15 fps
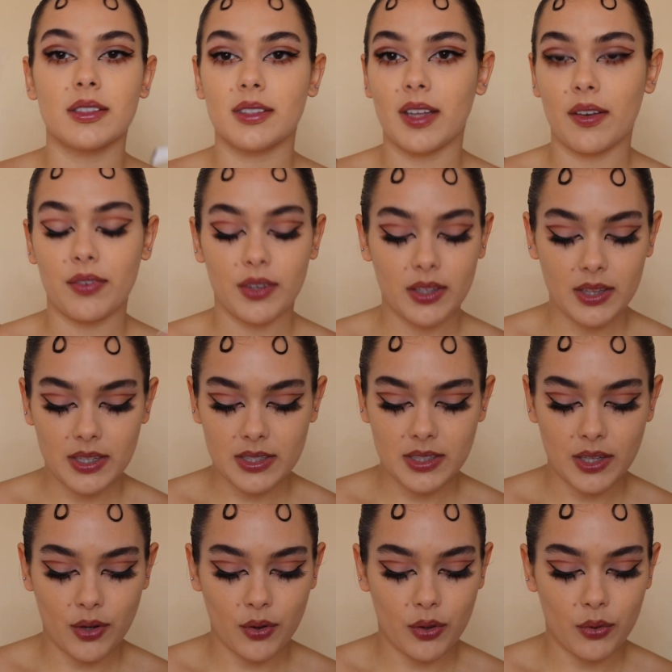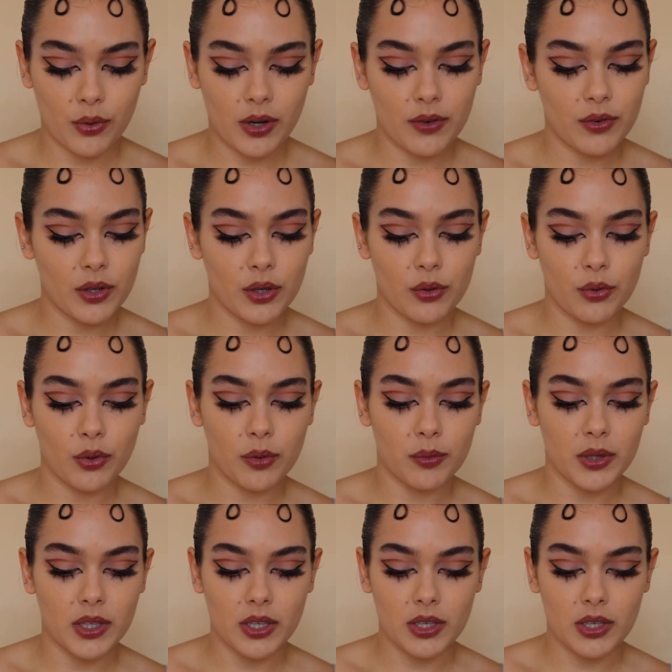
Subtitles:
Definitely stick with whatever you normally